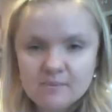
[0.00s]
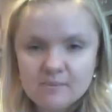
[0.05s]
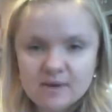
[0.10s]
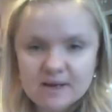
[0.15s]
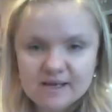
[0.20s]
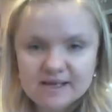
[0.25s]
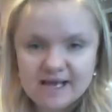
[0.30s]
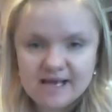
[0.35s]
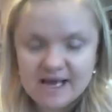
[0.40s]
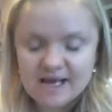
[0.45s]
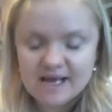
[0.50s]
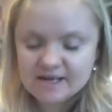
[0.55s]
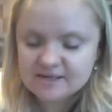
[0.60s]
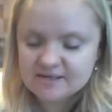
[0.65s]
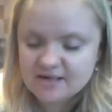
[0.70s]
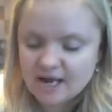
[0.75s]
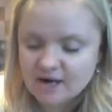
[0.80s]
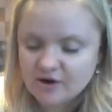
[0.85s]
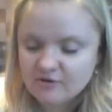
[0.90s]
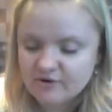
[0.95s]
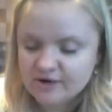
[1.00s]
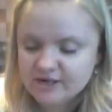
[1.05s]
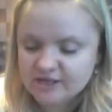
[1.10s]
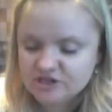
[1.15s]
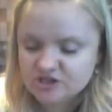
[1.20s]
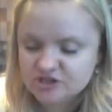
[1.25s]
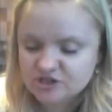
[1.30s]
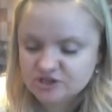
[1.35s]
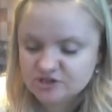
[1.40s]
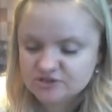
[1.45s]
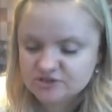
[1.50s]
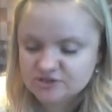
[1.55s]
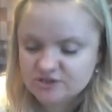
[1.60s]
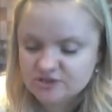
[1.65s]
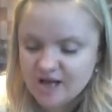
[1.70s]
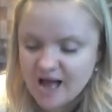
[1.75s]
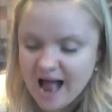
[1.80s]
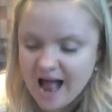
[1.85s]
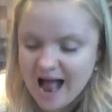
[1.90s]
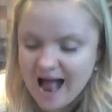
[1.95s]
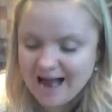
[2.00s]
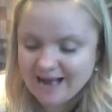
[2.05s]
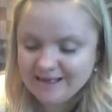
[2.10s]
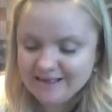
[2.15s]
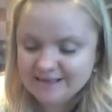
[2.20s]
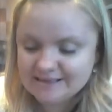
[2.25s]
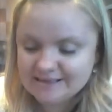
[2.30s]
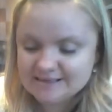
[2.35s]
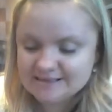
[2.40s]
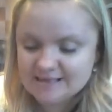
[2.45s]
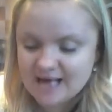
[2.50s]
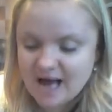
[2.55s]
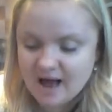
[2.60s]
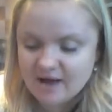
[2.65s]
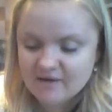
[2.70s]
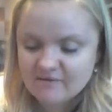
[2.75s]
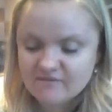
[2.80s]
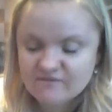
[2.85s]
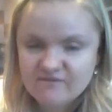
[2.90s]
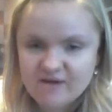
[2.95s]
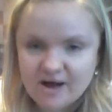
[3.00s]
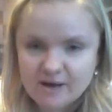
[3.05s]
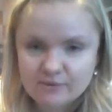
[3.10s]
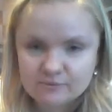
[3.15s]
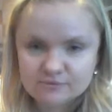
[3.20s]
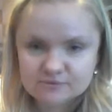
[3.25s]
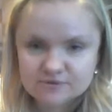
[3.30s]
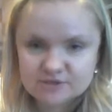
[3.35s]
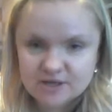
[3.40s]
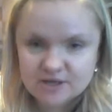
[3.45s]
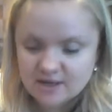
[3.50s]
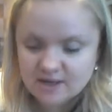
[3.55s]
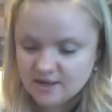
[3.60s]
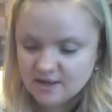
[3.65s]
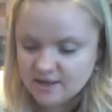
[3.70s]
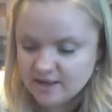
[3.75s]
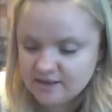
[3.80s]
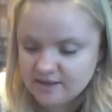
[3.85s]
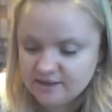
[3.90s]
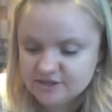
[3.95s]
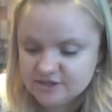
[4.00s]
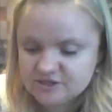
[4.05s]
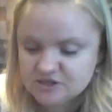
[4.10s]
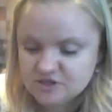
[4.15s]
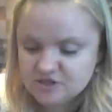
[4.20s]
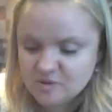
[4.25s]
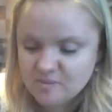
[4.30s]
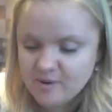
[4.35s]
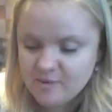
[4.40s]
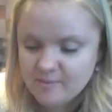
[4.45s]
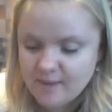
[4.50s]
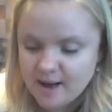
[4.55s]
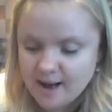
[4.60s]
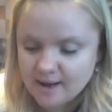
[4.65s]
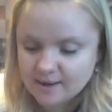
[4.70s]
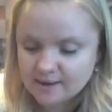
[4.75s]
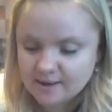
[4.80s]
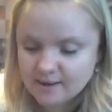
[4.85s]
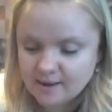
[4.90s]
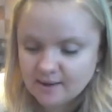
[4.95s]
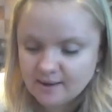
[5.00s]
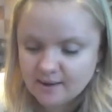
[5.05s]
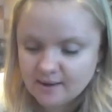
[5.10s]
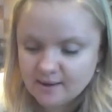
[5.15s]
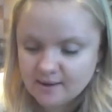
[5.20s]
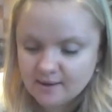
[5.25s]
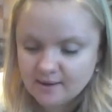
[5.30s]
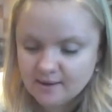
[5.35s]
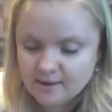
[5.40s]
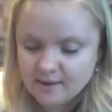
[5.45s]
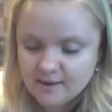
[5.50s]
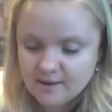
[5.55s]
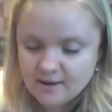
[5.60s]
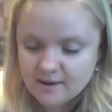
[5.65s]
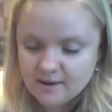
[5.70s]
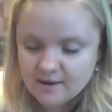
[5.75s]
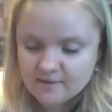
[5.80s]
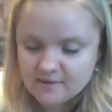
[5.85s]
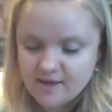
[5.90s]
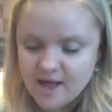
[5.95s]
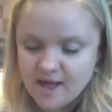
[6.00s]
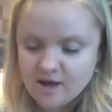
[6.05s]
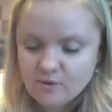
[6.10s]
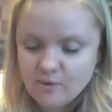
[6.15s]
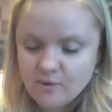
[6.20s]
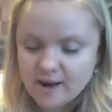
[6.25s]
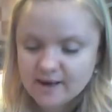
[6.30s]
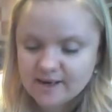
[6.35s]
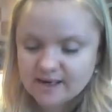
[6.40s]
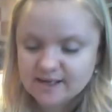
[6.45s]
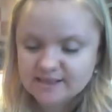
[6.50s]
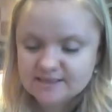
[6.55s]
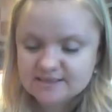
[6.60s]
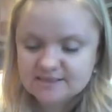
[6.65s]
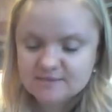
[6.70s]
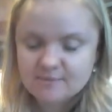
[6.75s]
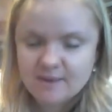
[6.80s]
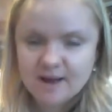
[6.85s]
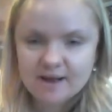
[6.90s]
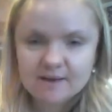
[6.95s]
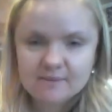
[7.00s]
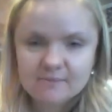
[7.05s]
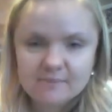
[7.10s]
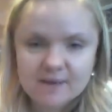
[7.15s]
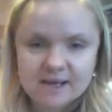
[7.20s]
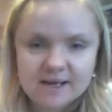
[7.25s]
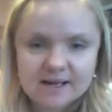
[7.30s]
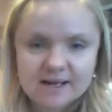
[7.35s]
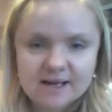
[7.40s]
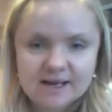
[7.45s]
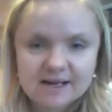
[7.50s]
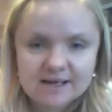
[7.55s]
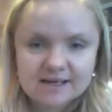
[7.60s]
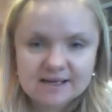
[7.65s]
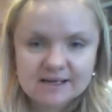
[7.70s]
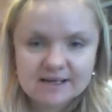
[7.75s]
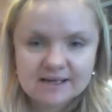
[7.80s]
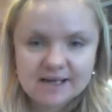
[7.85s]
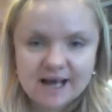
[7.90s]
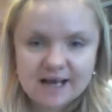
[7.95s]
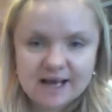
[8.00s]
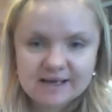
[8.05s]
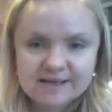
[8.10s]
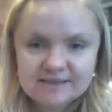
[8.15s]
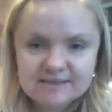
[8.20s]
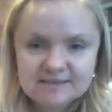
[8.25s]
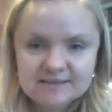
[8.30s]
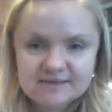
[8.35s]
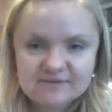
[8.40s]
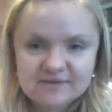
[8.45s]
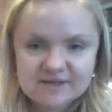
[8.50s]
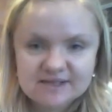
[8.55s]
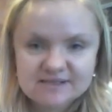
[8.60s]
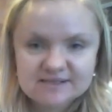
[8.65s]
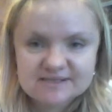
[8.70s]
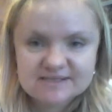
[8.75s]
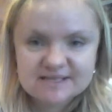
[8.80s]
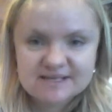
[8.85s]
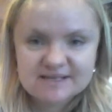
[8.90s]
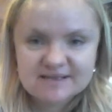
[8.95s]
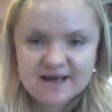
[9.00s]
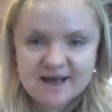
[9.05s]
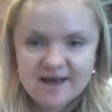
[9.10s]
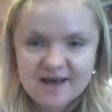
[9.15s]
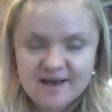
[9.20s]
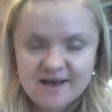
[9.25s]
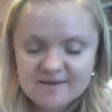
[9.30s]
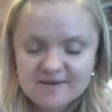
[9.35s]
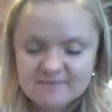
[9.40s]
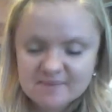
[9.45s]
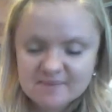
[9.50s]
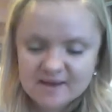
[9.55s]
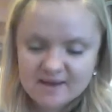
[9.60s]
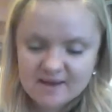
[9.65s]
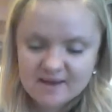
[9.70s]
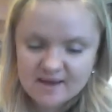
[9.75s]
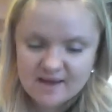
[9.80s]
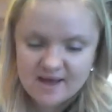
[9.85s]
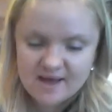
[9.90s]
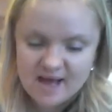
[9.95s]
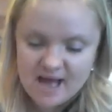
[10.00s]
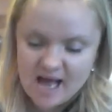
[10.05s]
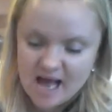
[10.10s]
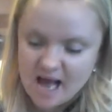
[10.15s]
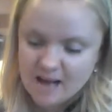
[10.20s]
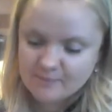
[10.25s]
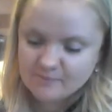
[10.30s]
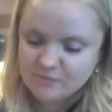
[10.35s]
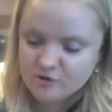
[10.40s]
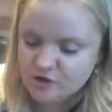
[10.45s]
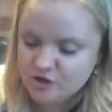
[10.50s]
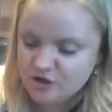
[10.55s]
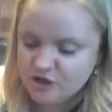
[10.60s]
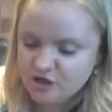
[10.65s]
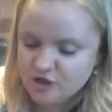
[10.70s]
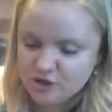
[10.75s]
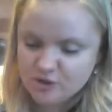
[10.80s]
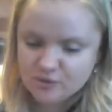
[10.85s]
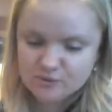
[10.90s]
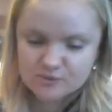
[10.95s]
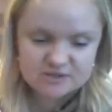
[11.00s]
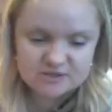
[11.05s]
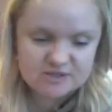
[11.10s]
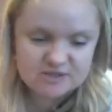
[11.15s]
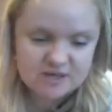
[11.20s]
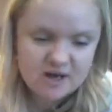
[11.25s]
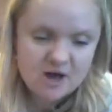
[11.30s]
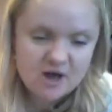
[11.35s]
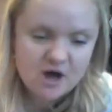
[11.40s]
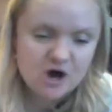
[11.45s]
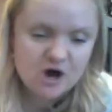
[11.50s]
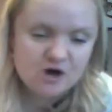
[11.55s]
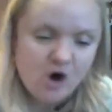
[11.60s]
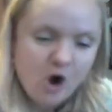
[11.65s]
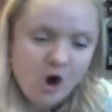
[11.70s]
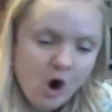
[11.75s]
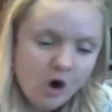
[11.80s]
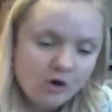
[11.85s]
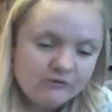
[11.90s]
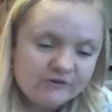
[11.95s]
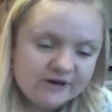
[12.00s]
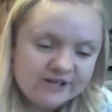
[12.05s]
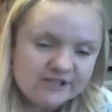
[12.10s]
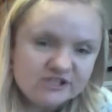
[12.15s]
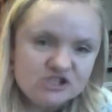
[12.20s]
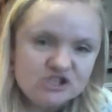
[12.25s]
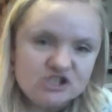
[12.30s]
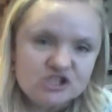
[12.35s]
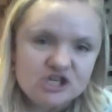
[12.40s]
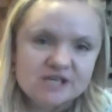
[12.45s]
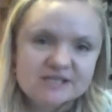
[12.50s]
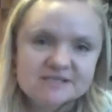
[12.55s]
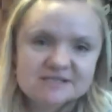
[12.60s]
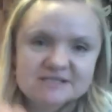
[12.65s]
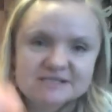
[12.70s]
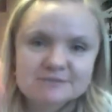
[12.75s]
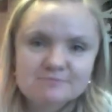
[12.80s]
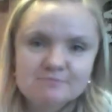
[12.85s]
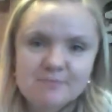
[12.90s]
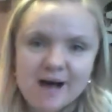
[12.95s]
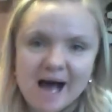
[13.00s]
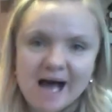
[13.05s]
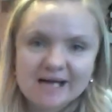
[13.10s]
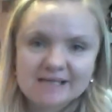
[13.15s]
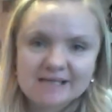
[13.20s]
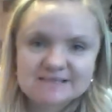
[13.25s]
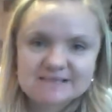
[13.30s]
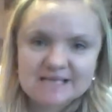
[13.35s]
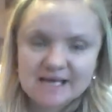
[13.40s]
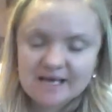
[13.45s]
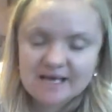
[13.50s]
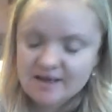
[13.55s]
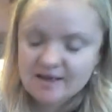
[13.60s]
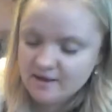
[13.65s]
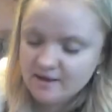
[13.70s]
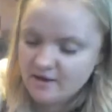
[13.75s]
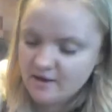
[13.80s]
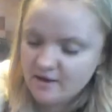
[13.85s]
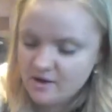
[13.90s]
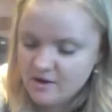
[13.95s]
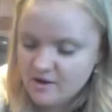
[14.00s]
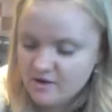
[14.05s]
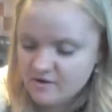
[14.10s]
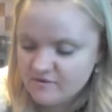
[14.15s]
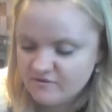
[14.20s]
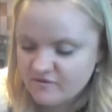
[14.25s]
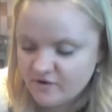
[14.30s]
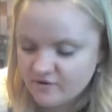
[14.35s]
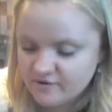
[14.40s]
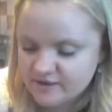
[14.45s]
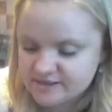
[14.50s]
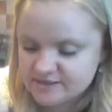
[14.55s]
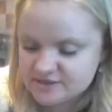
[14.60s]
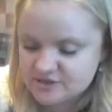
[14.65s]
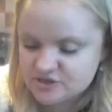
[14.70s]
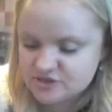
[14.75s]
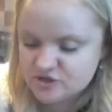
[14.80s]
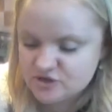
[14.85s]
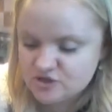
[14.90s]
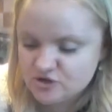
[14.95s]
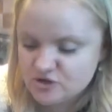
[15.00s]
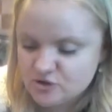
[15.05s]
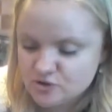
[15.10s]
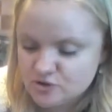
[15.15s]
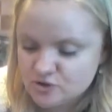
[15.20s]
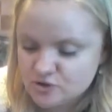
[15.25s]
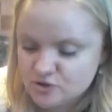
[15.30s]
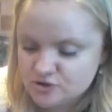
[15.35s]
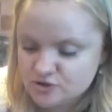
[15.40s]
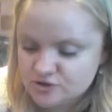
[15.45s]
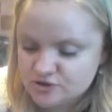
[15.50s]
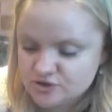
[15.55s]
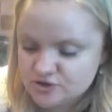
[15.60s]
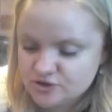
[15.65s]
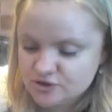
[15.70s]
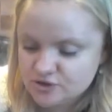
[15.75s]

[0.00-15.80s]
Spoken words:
cake decoration eyes that I've found in the supermarket, and they're quite nice to make little eyes. You can see there. I'm going to use an orange Smartie for its nose,